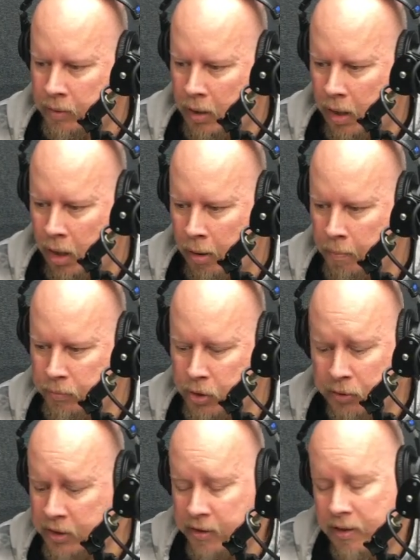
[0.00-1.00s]

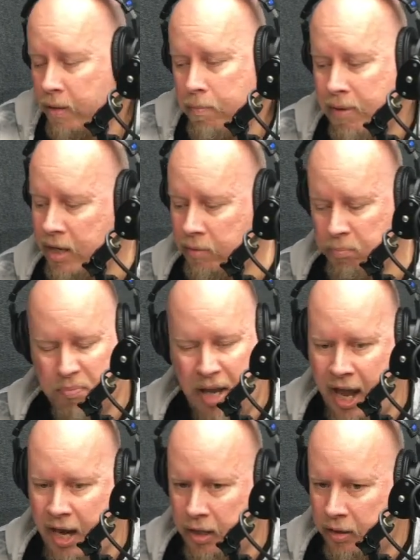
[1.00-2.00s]
Those things didn't mean
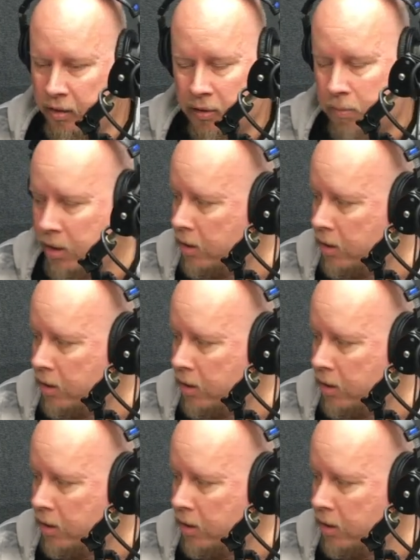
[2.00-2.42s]
anything to me